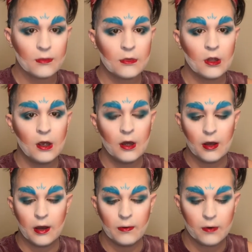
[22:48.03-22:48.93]
and
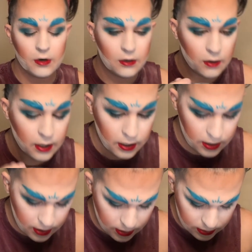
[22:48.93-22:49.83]
we're going to go ahead
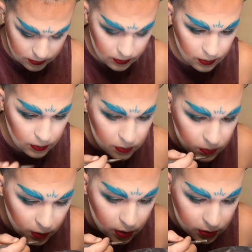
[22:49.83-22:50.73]
and we're going to draw.